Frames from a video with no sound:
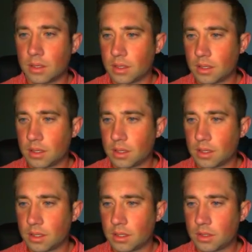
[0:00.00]
Uh,
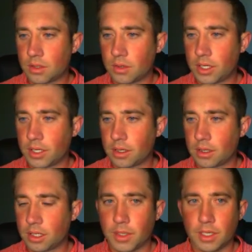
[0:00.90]
shrink it a
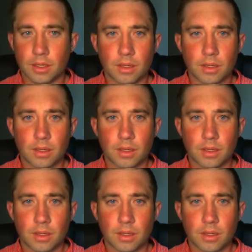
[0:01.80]
little bit.